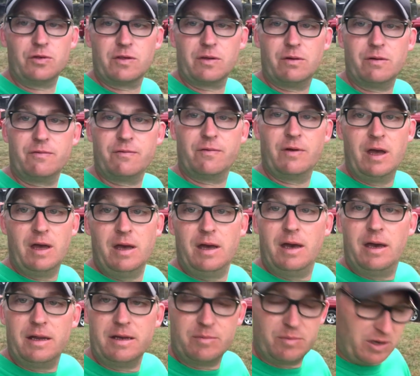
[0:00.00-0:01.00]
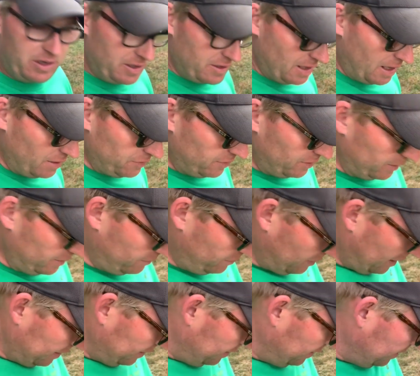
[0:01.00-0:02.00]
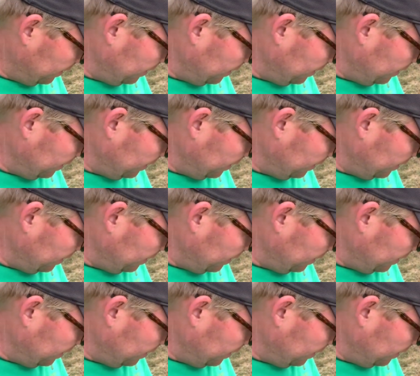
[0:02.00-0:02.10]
So if anybody's out there ready to